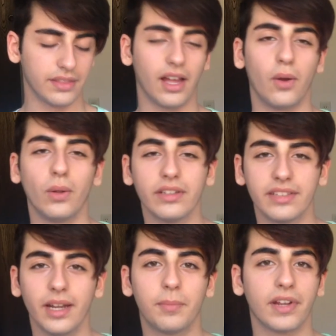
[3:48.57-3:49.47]
The whole
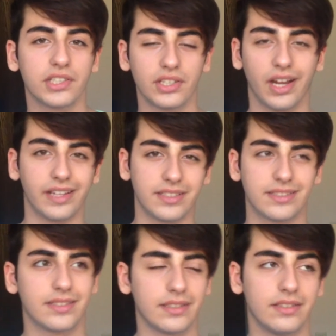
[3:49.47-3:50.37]
entire picture, I
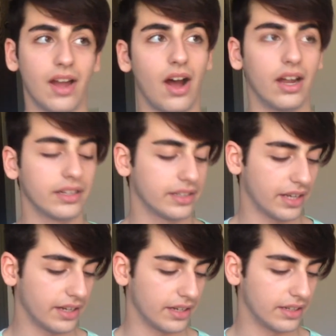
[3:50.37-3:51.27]
just did not
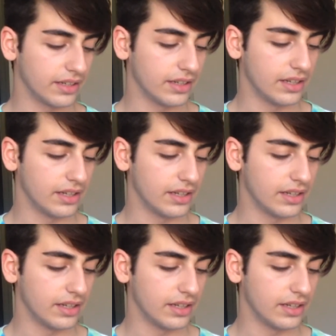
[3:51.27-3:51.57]
get it